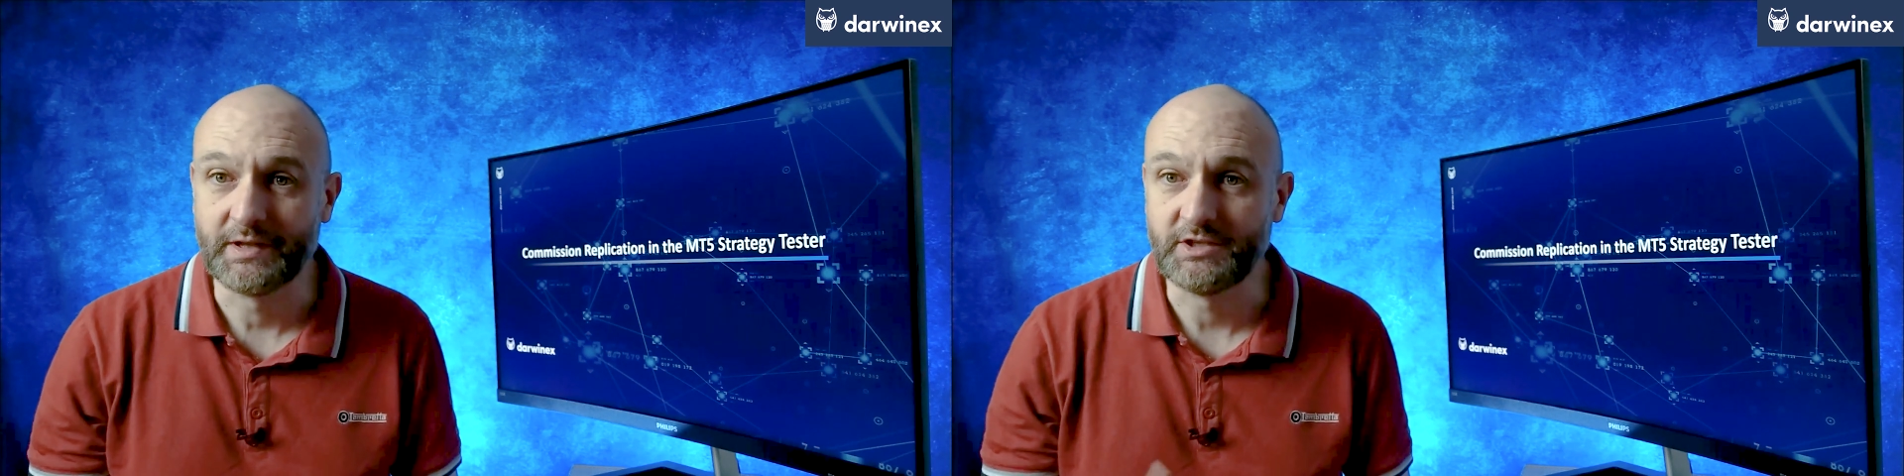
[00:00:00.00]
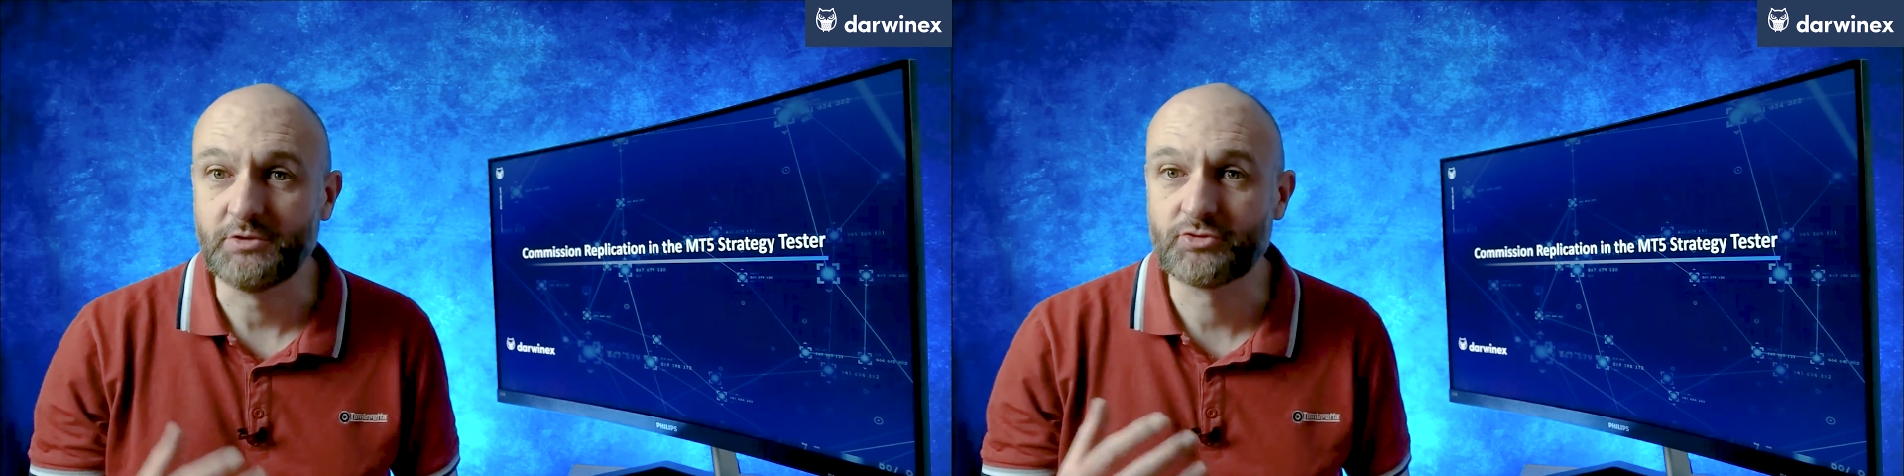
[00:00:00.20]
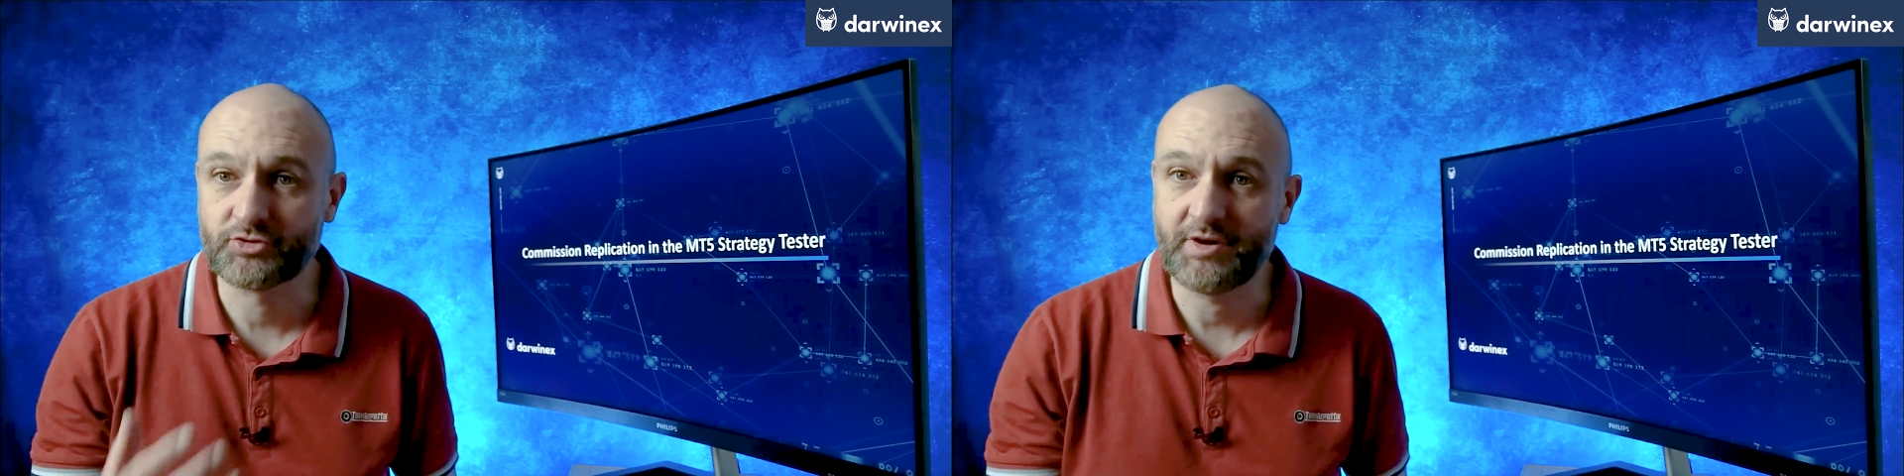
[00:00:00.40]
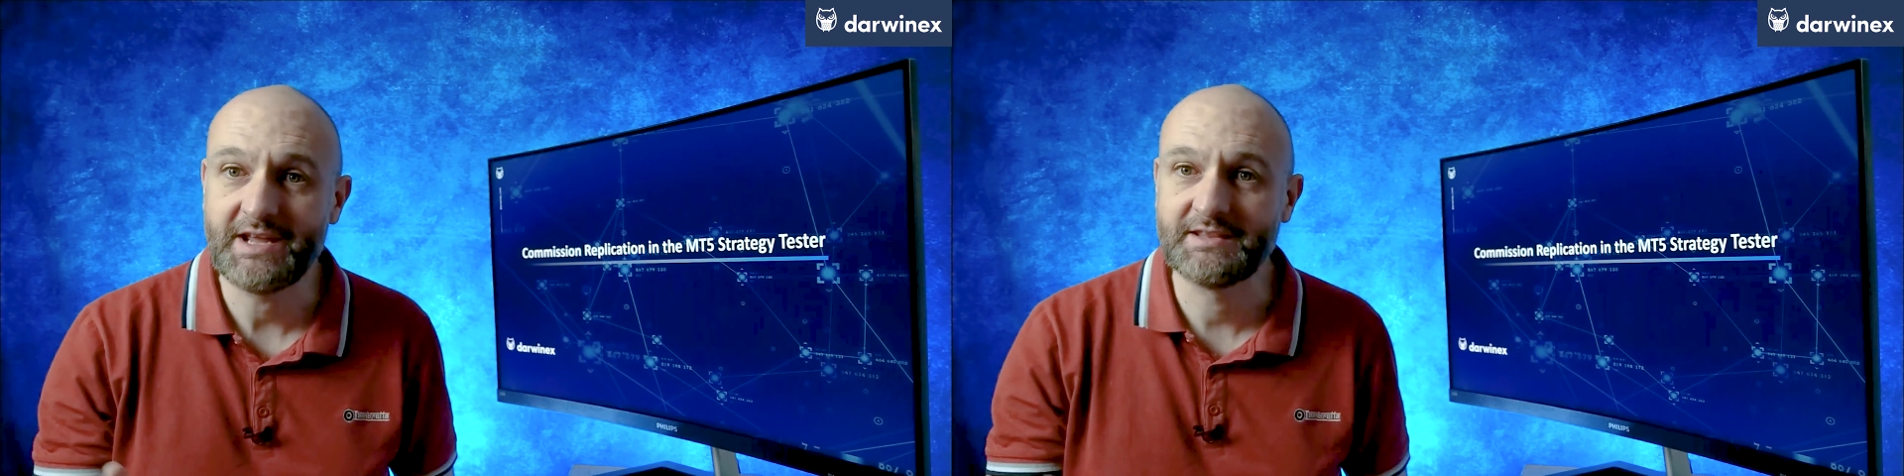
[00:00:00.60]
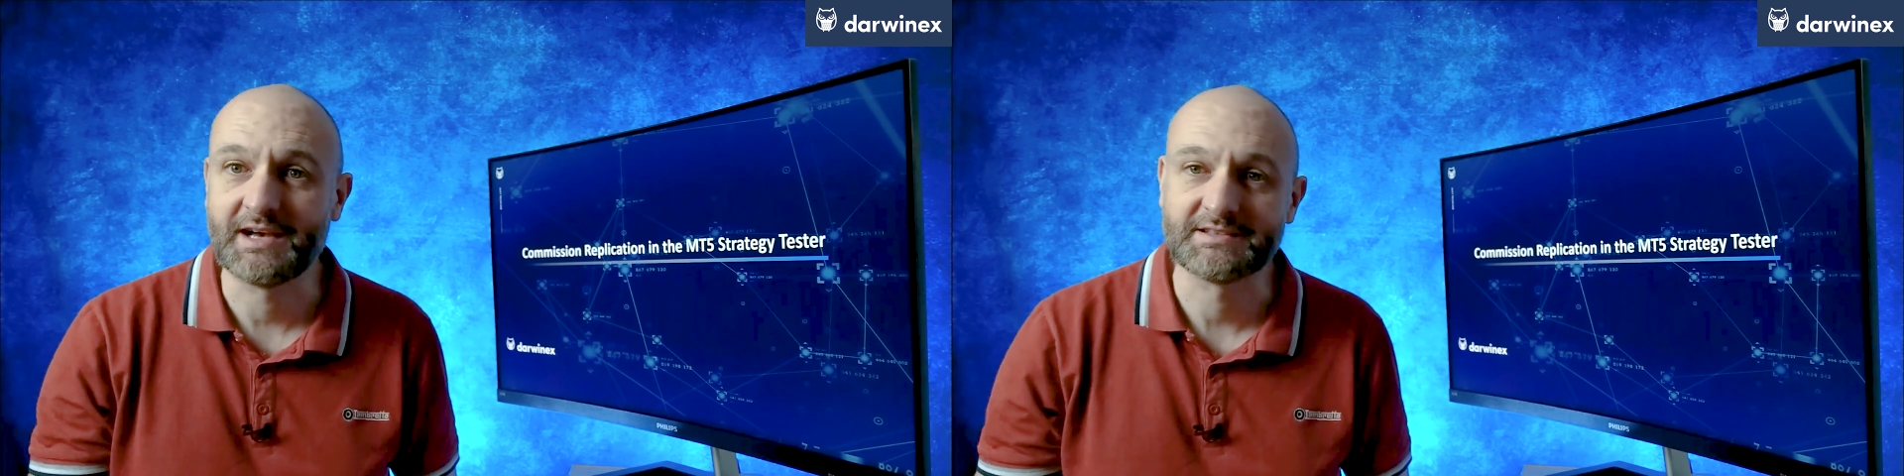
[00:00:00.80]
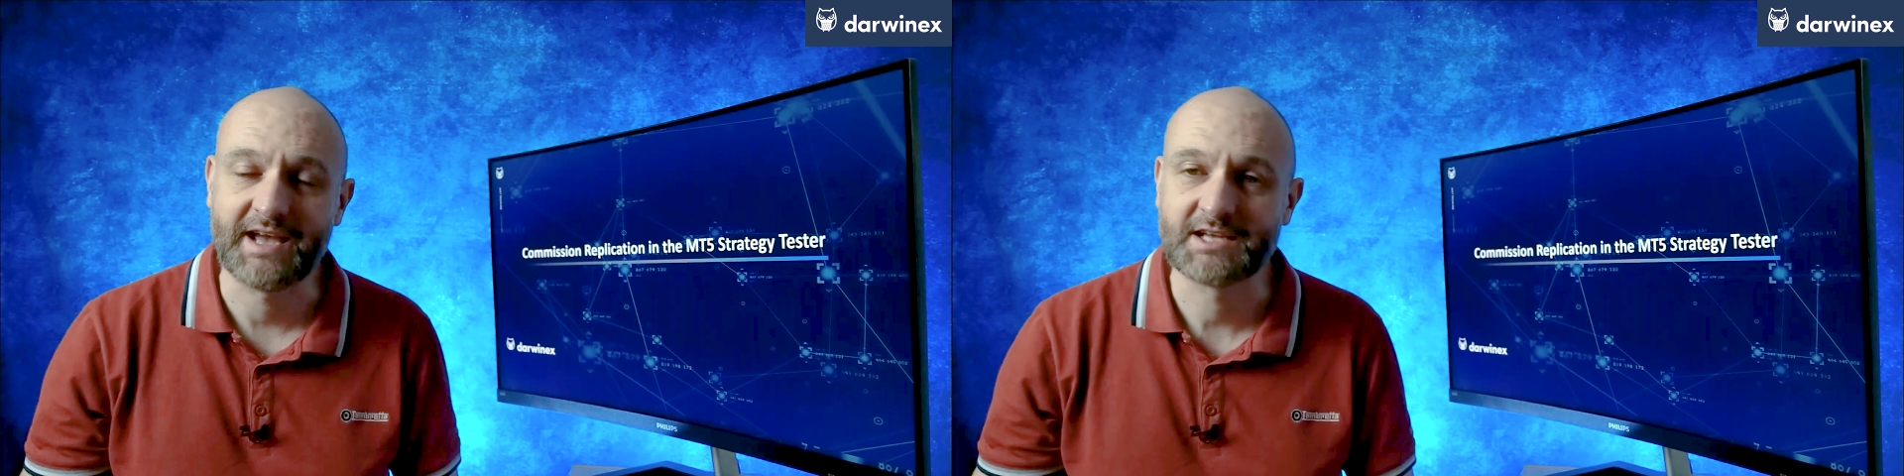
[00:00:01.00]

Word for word: when you trade that